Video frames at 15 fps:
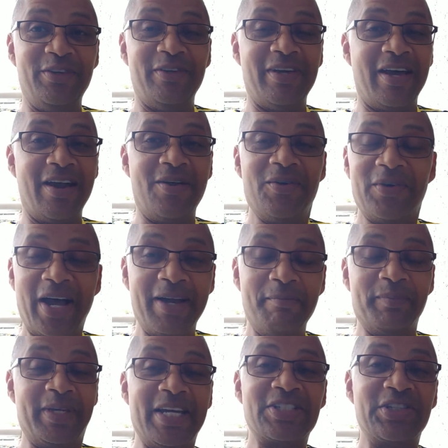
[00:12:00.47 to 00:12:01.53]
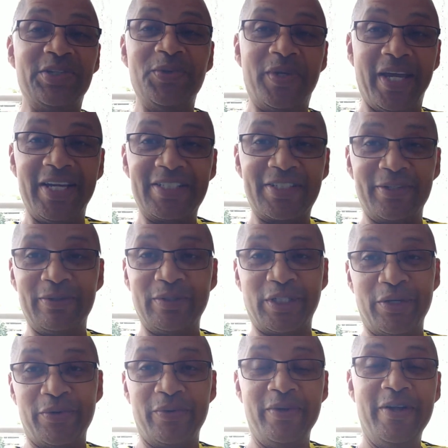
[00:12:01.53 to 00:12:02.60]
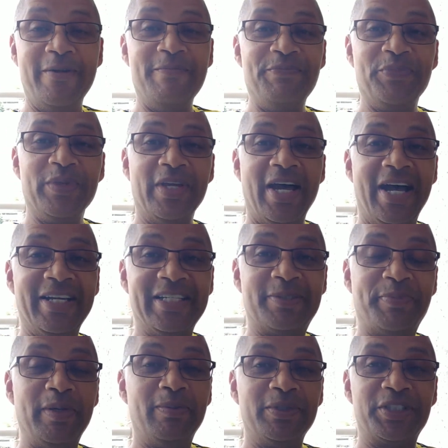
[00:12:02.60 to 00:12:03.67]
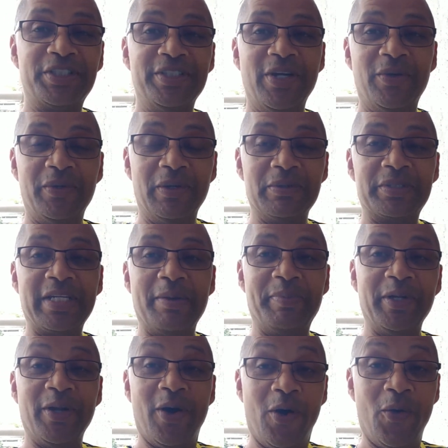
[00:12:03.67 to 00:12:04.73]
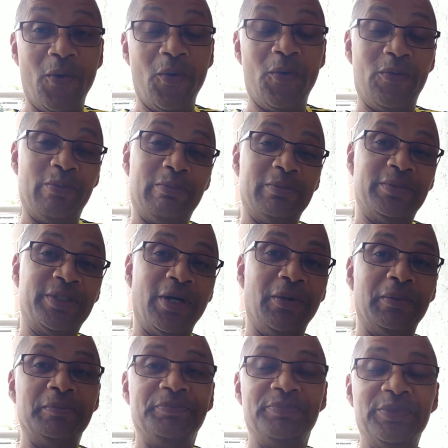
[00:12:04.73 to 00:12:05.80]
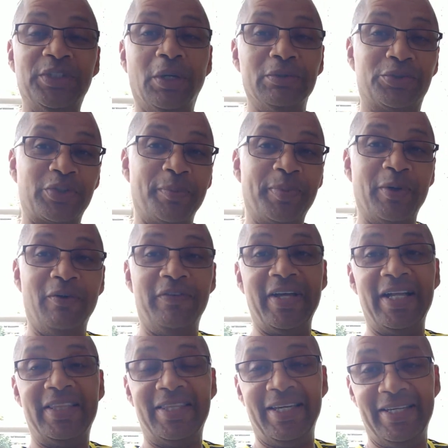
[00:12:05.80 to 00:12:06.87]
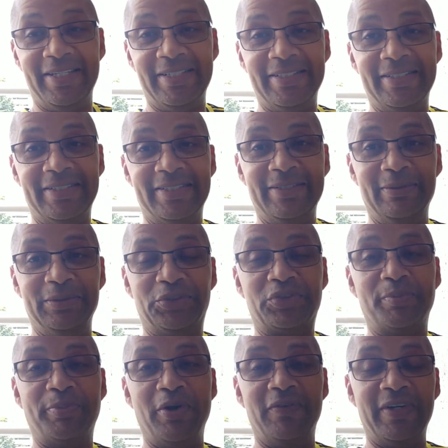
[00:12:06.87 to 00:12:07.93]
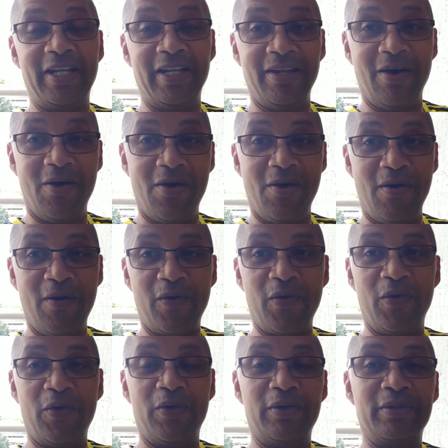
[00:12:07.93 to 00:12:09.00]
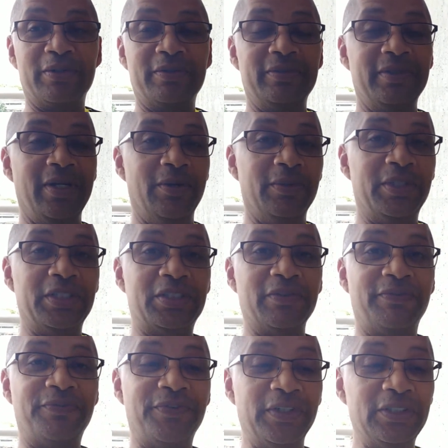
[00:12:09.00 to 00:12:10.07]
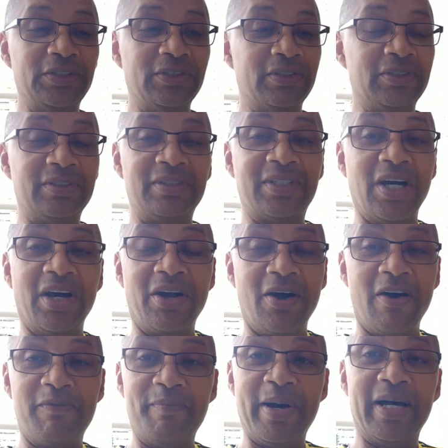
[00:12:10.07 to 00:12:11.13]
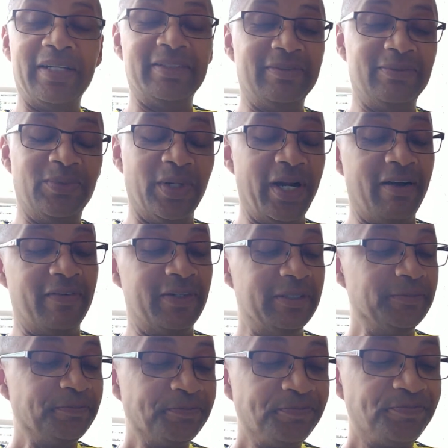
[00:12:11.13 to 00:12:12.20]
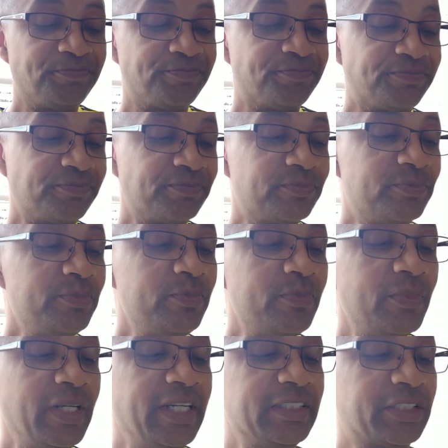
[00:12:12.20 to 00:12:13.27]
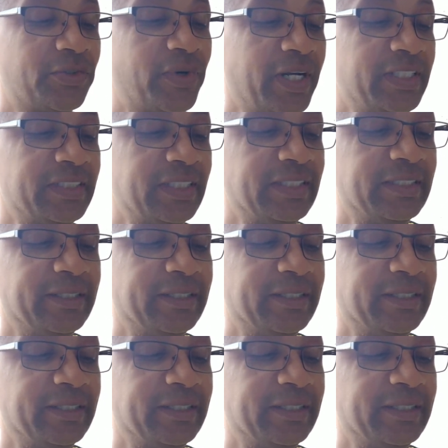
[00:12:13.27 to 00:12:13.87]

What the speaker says: I'm guessing you can't sue, so I guess people just know don't step in the hole. So don't trip over that thing. You know, don't trip over that log or, you know, get your foot cut off by whatever. It's crazy.